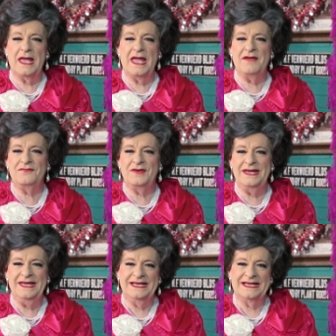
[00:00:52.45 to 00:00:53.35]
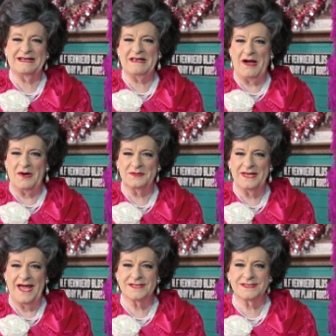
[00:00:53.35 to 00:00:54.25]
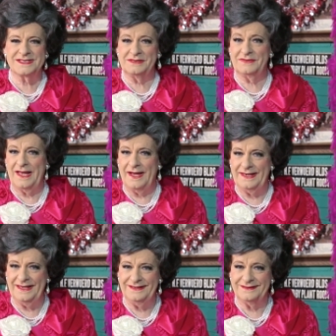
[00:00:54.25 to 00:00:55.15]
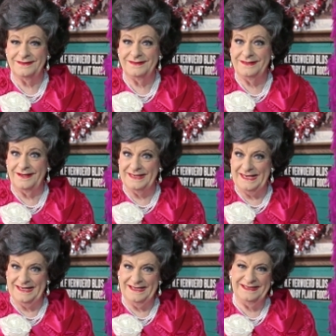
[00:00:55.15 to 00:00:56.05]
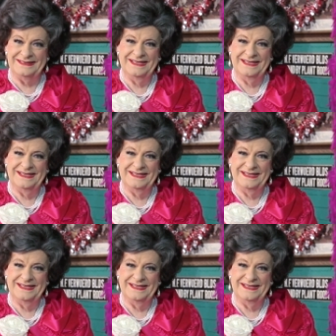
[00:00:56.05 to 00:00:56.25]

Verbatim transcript: every cloud has a silver lining, you're near,